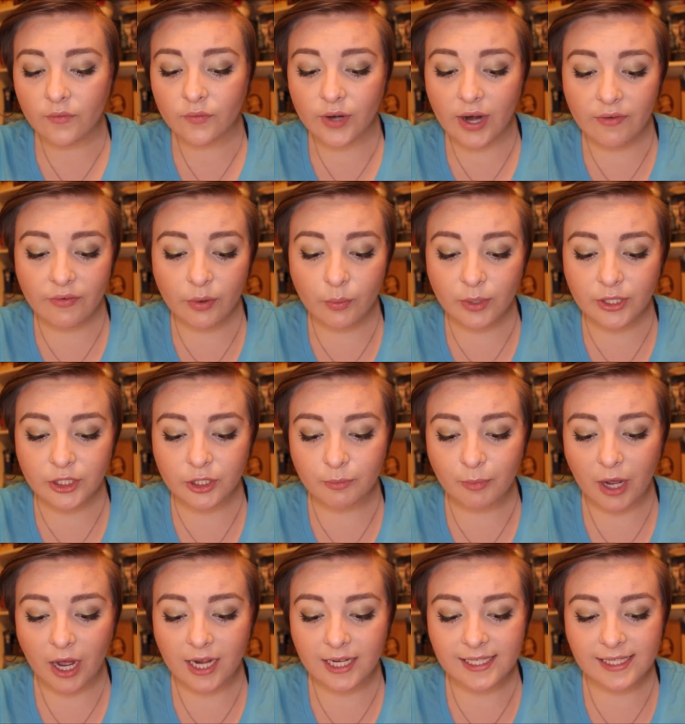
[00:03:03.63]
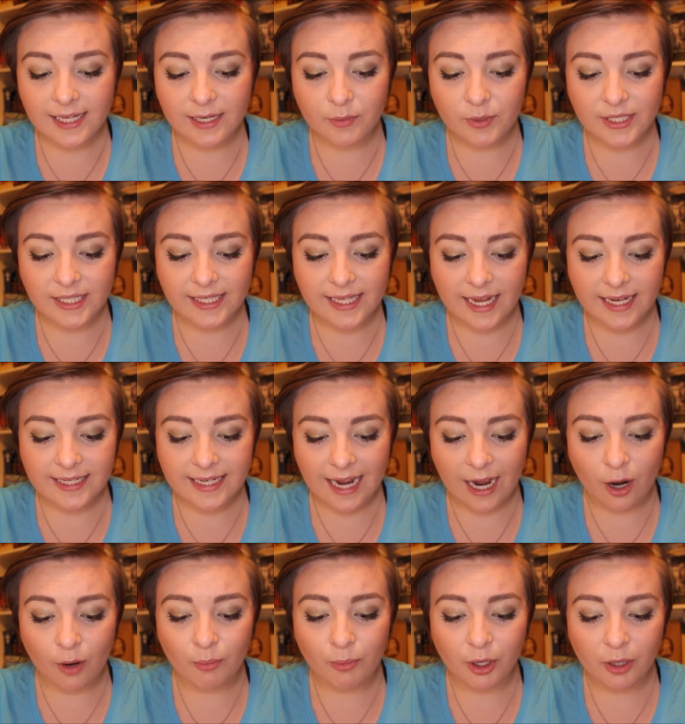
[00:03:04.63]
For every winter box that it was sent
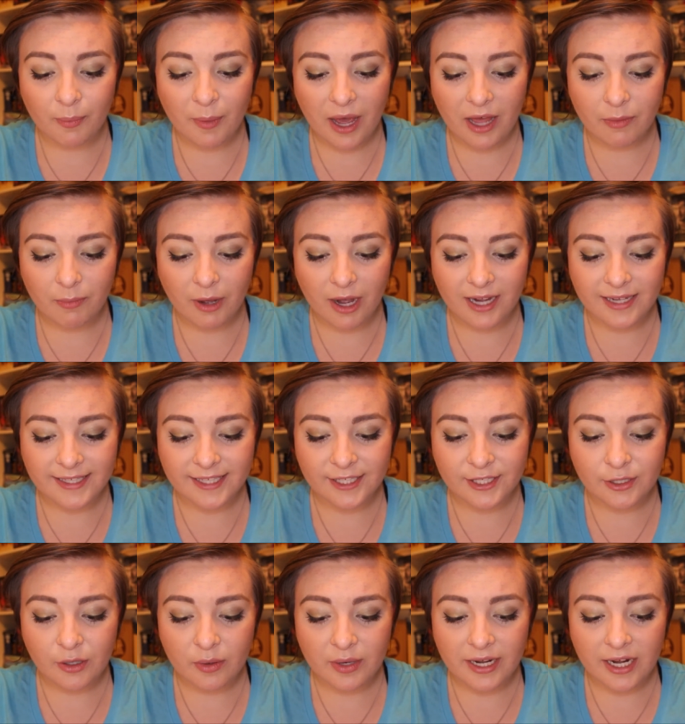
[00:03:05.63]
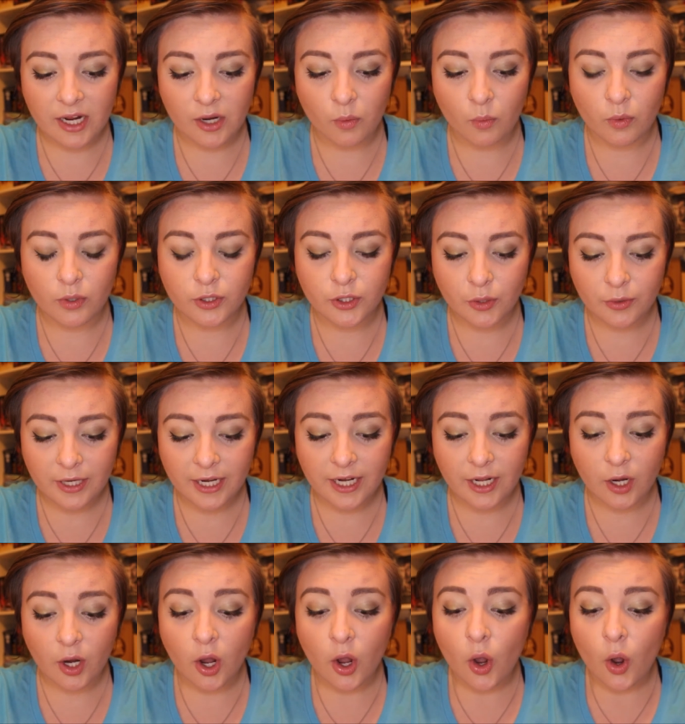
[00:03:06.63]
out, Book Bath Box is donating,
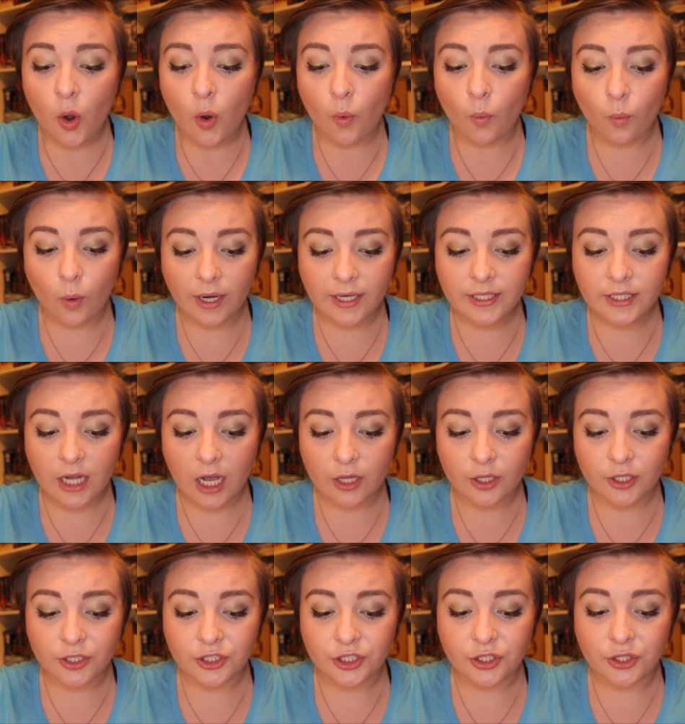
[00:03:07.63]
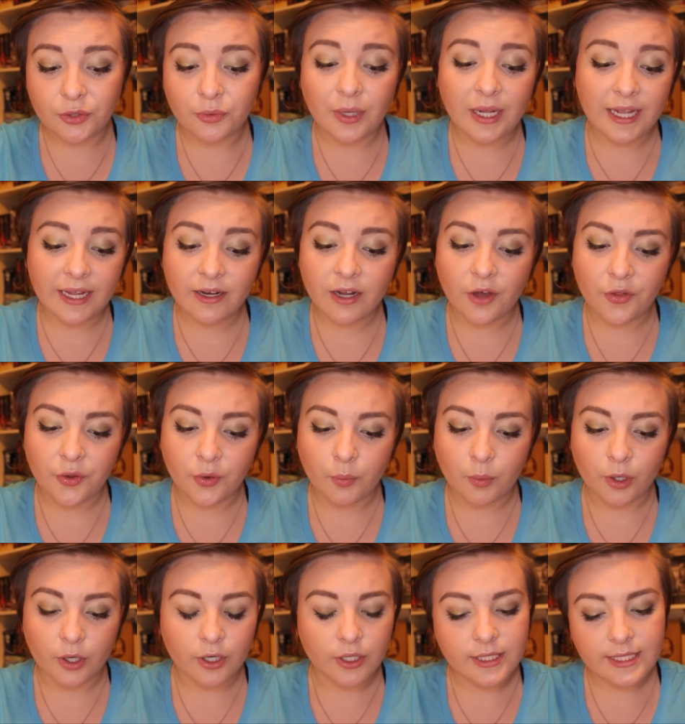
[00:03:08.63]
donating $1 to In Other
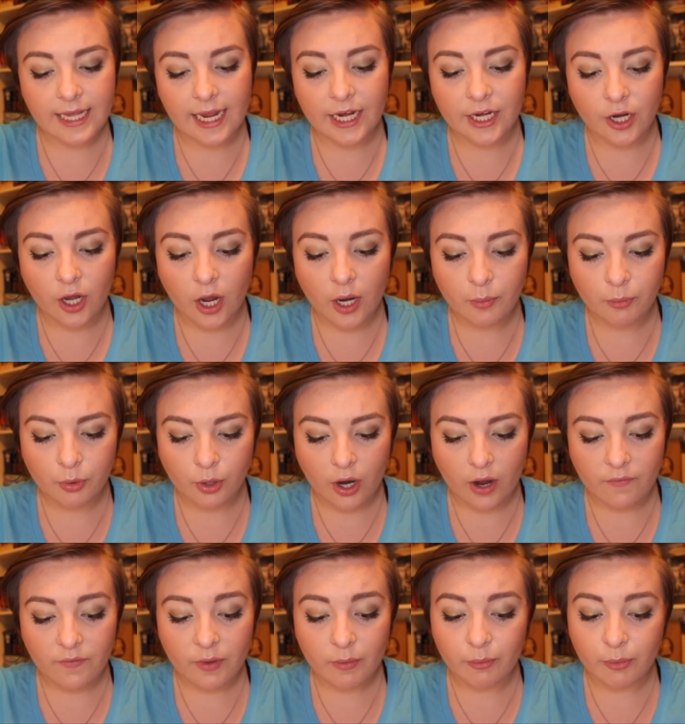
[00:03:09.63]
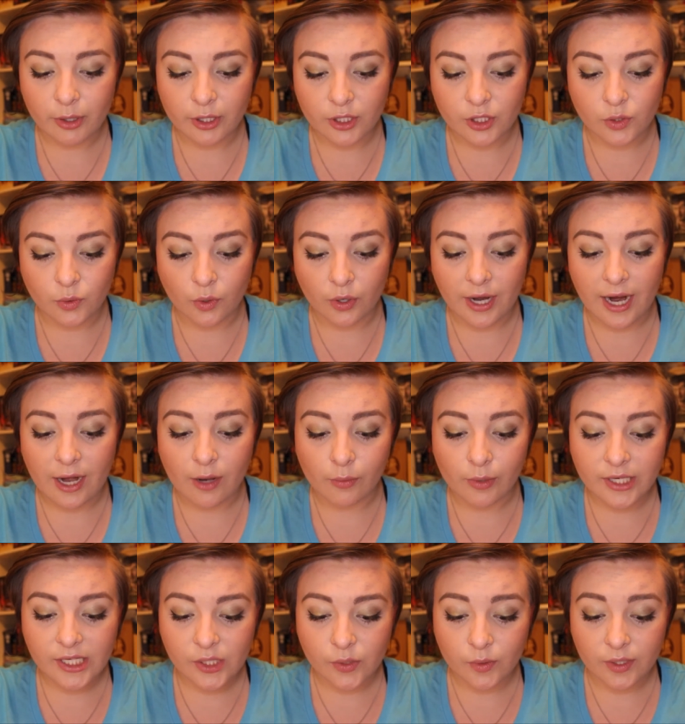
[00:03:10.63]
Words, a nonprofit bookstore
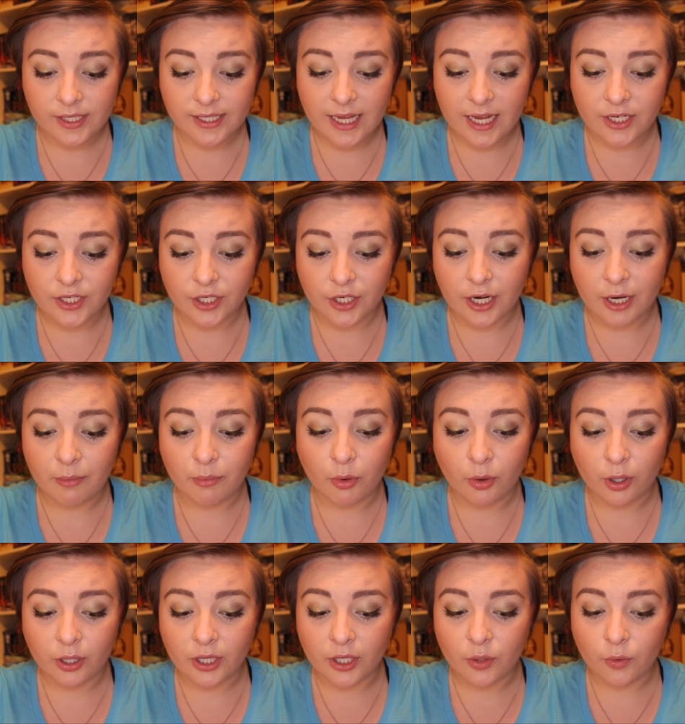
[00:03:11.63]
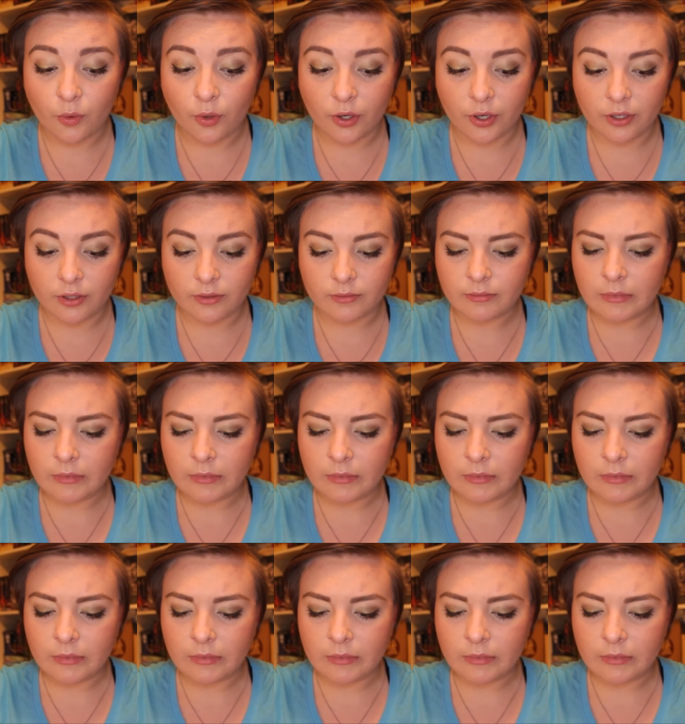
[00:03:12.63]
and resource center in Portland, or